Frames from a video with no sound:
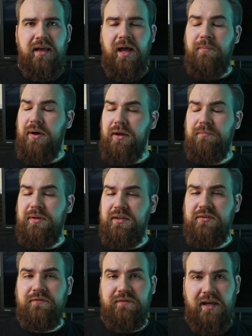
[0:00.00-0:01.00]
about a piece
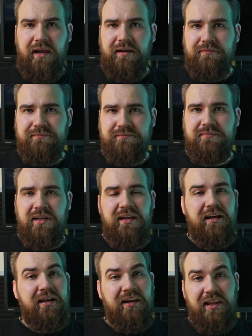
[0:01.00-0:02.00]
of tech.
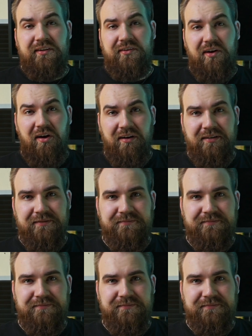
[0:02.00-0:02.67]
Let's talk.